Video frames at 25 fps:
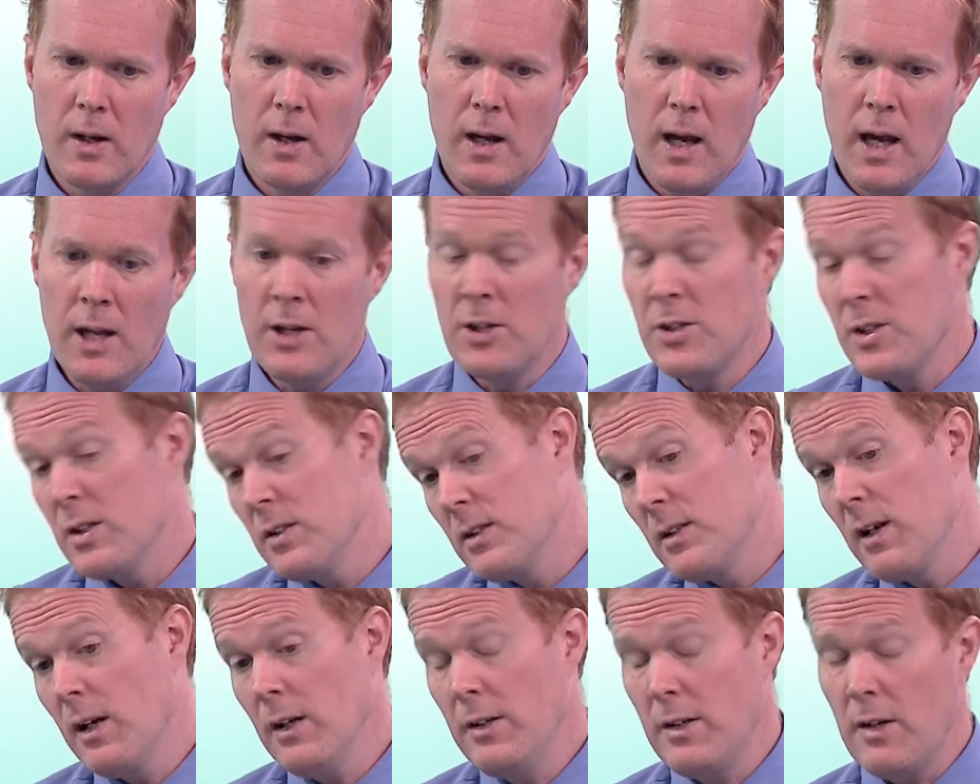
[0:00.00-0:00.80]
Energy is
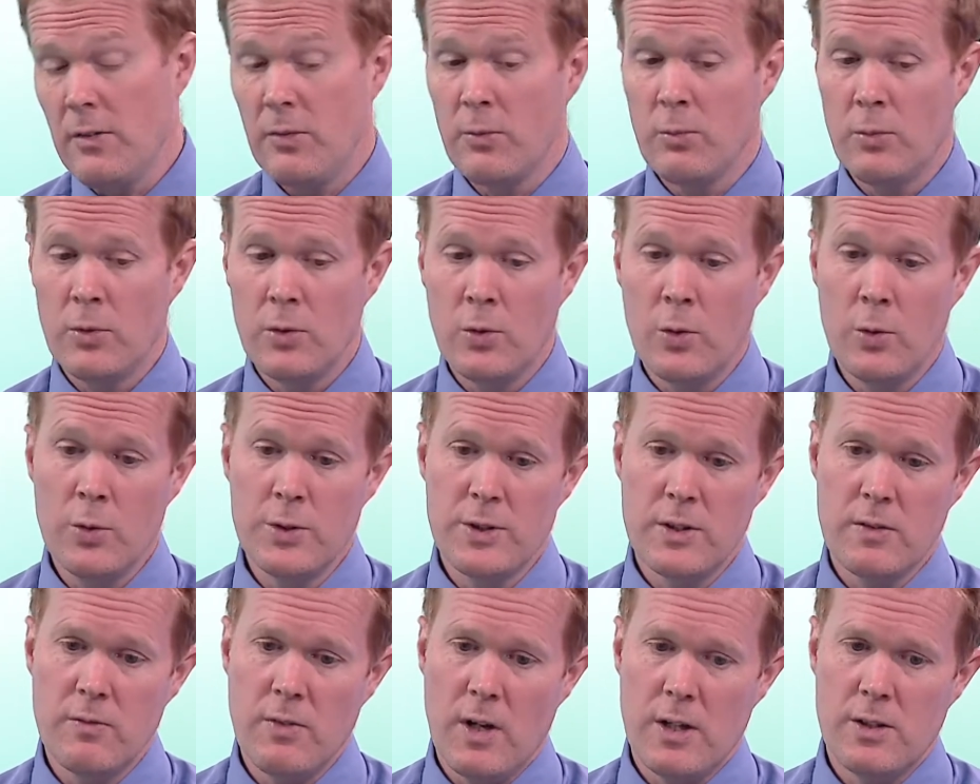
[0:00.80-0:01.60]
slightly different. We
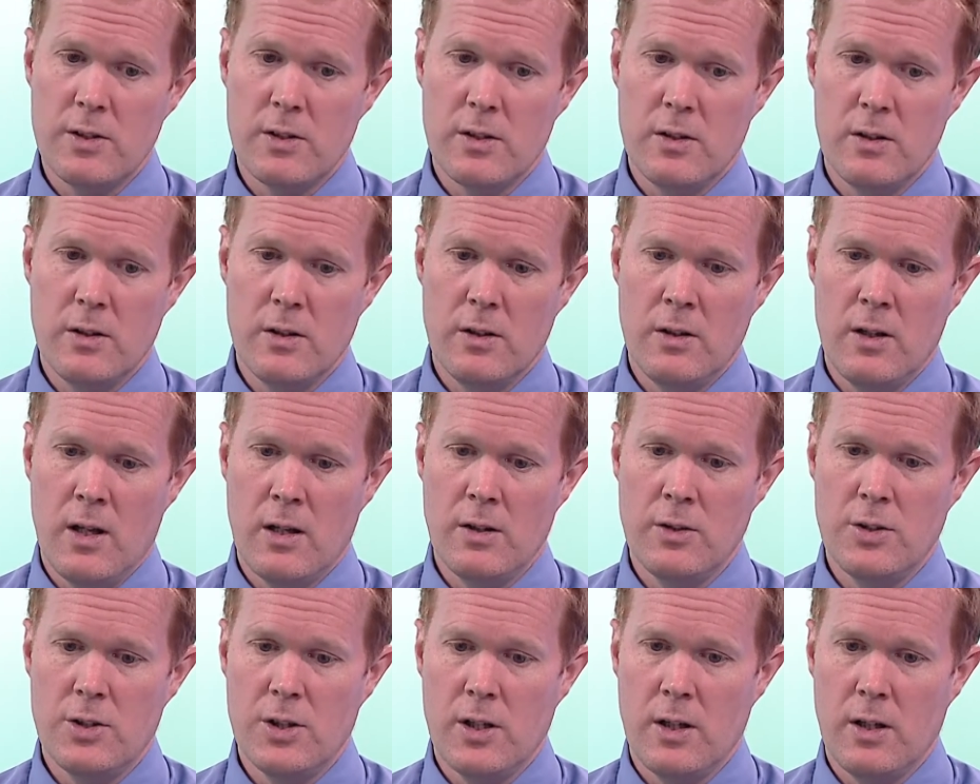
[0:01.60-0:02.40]
always invested in
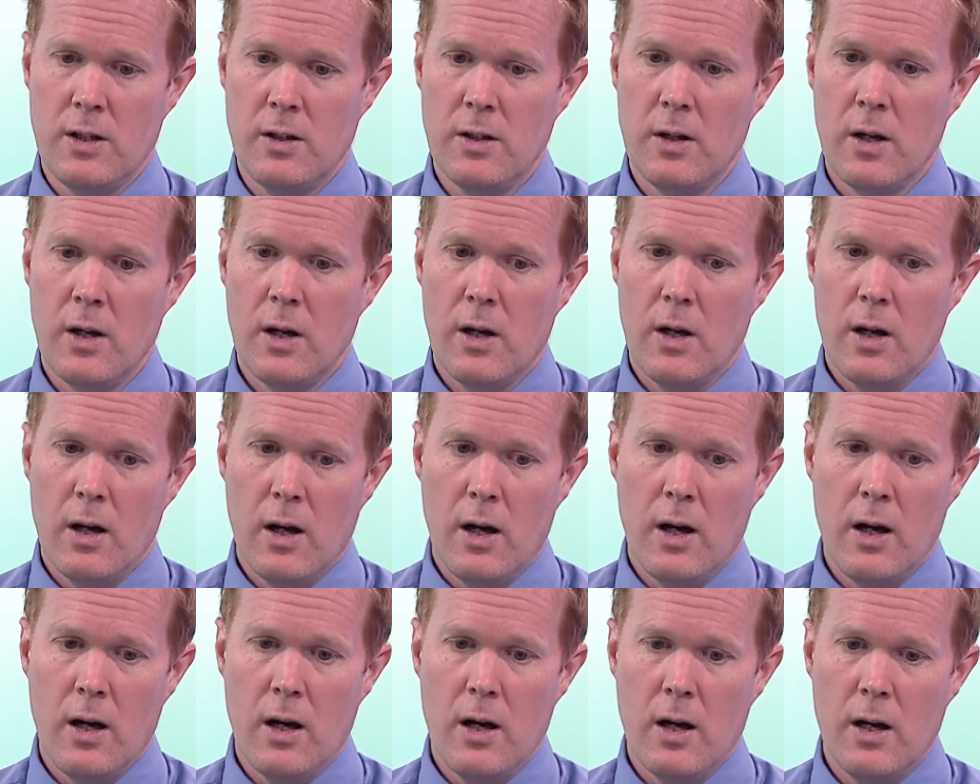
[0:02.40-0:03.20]
energy
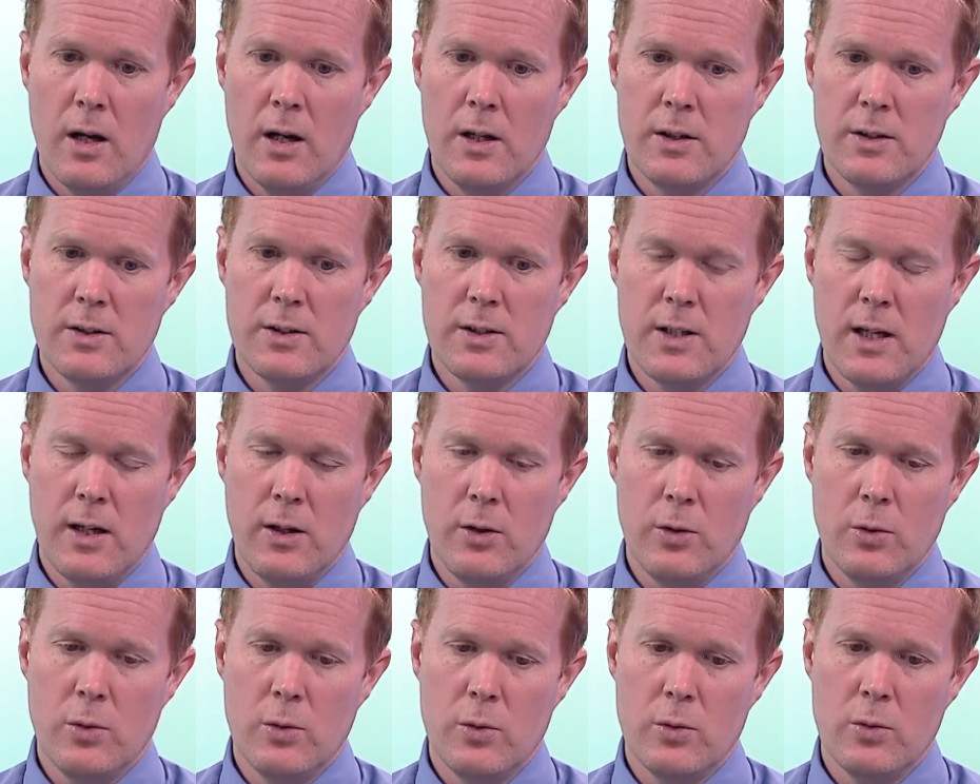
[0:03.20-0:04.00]

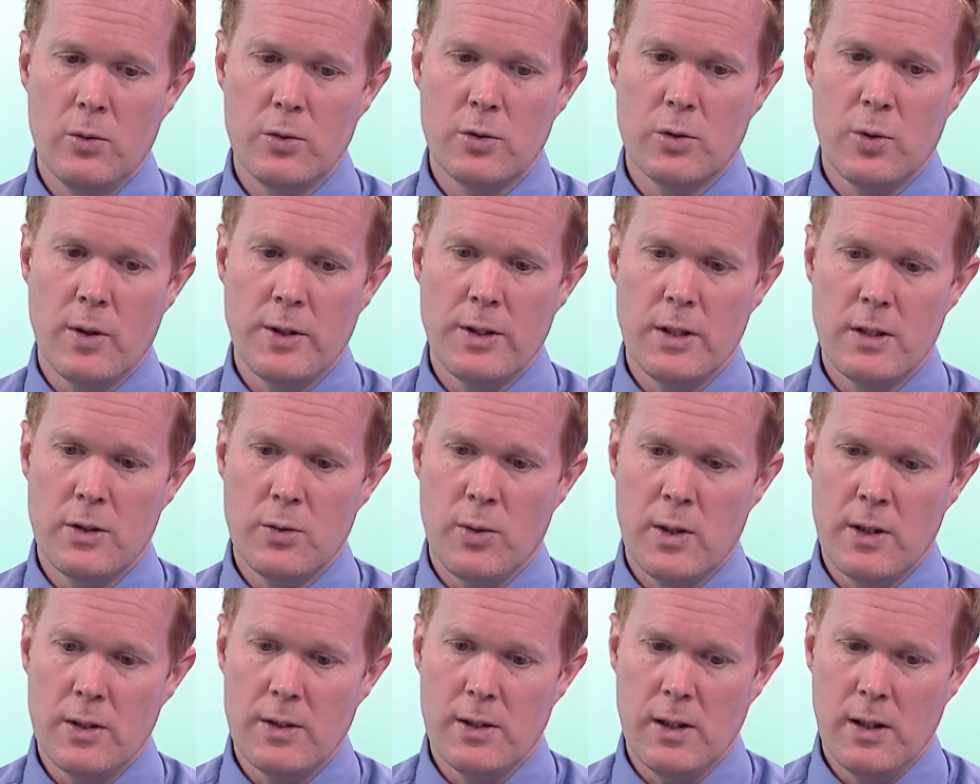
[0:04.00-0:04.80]
until
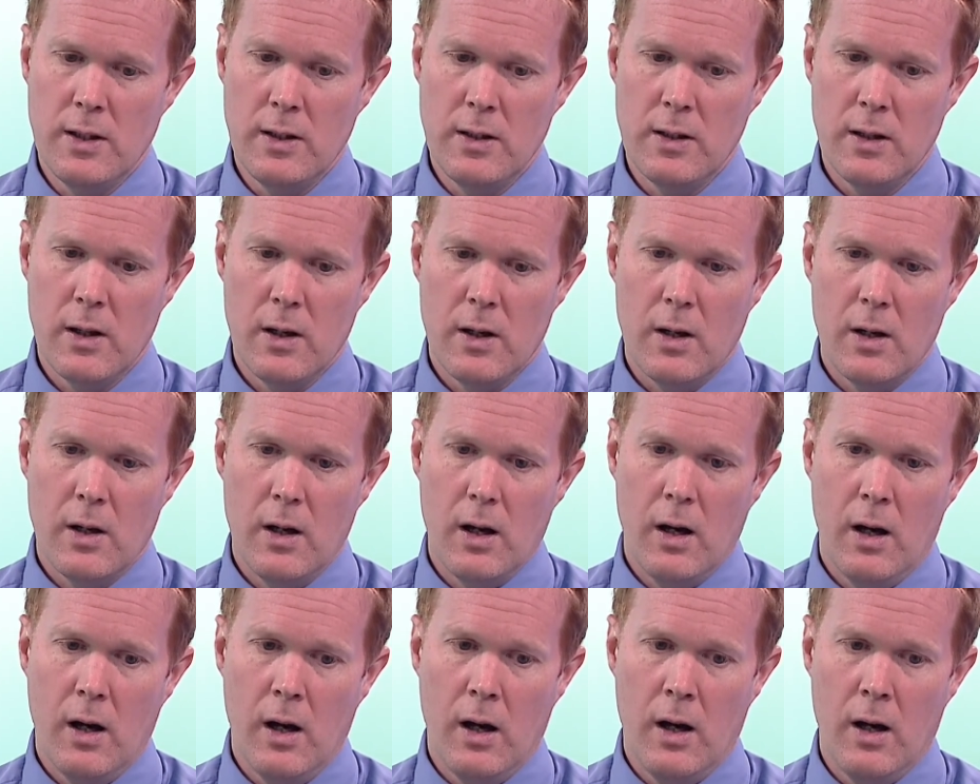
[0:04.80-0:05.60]
2020,
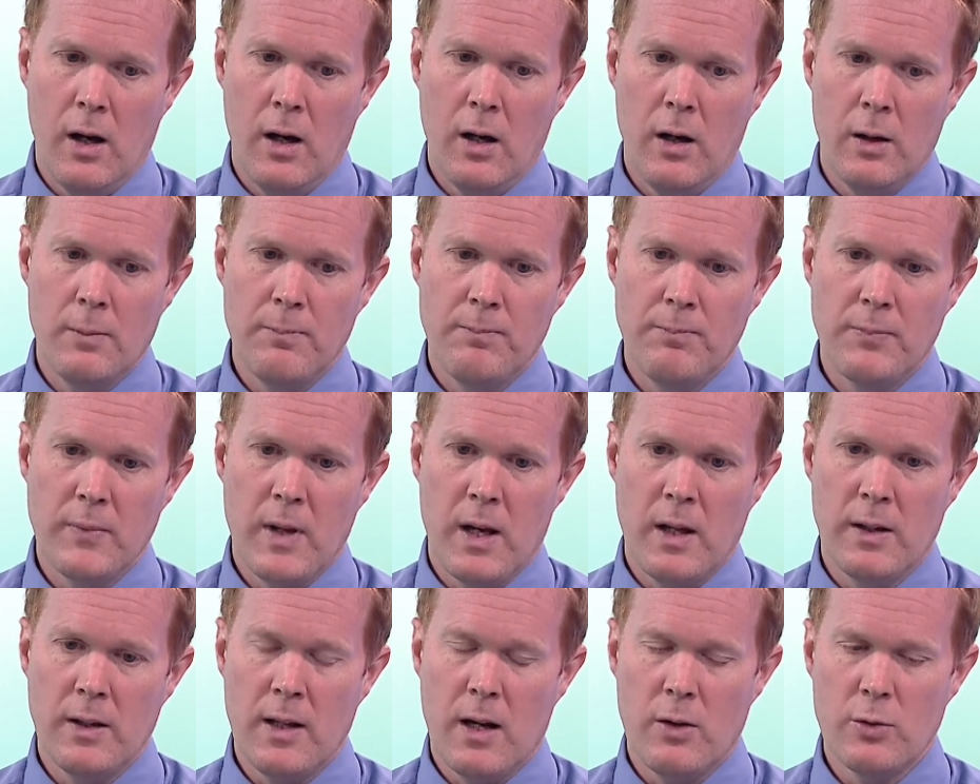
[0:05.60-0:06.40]

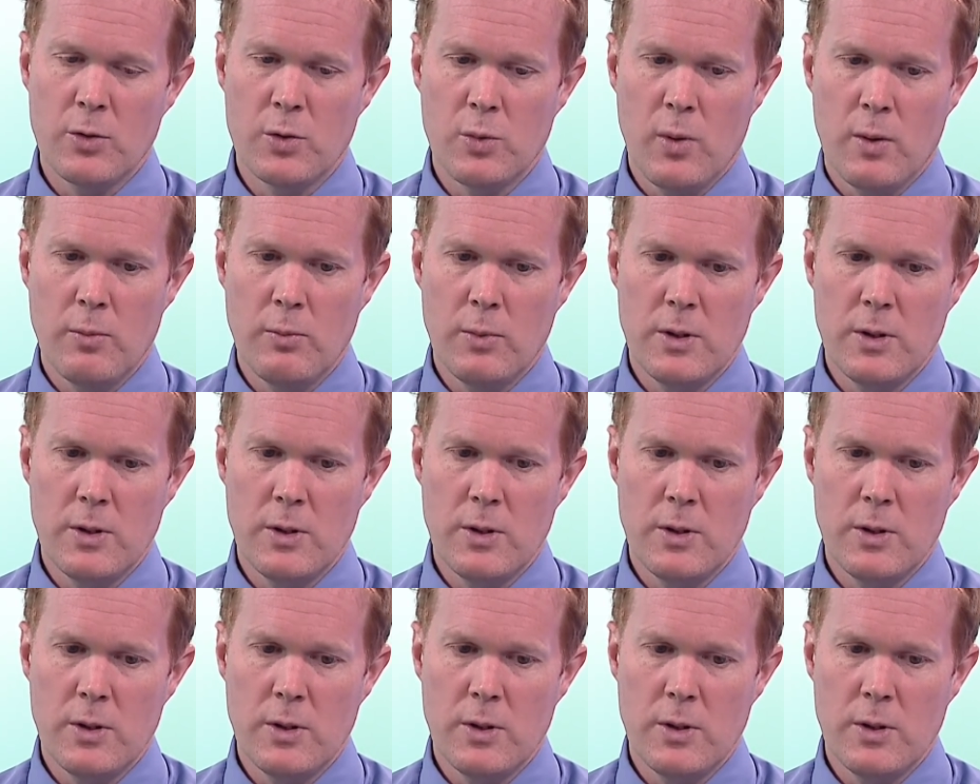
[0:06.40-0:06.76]
and that was when we